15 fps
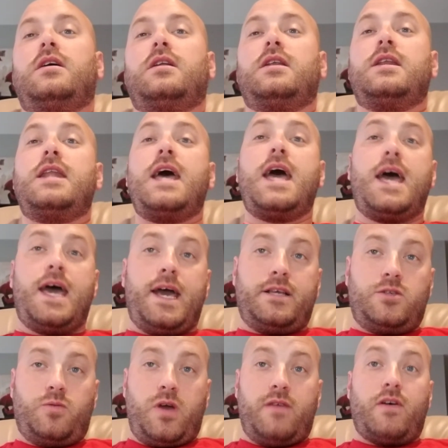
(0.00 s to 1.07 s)

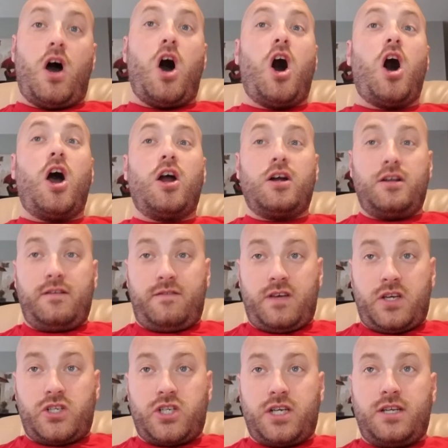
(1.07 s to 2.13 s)
Next, we have our
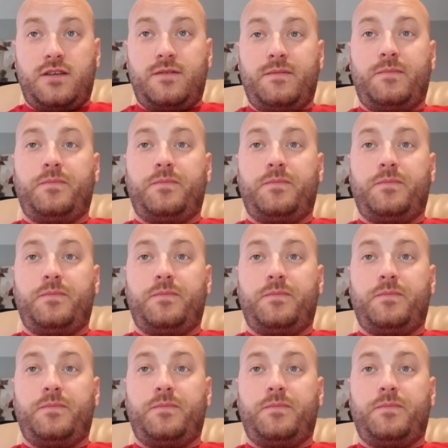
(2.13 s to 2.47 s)
division.